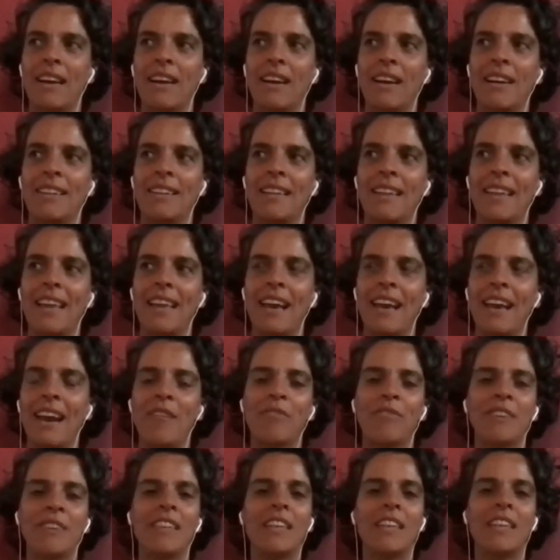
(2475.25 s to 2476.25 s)
they
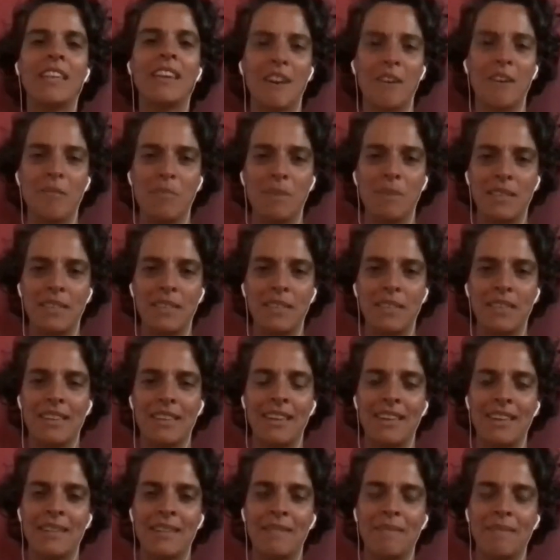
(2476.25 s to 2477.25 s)
have in common
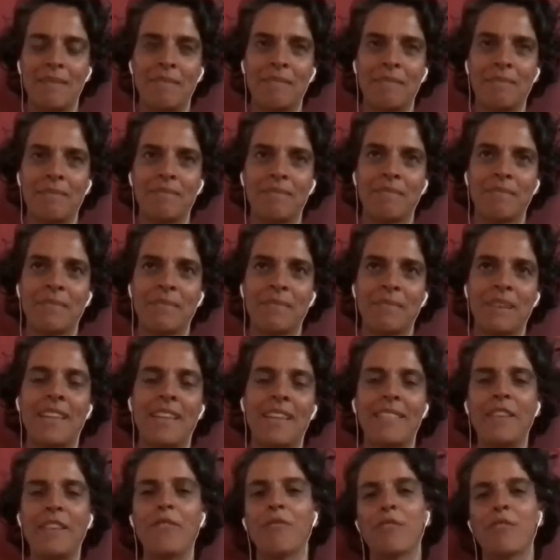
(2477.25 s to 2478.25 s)
a
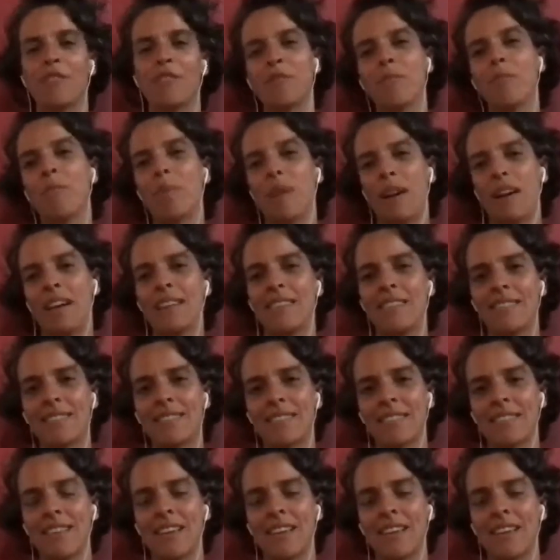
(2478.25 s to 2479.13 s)
different path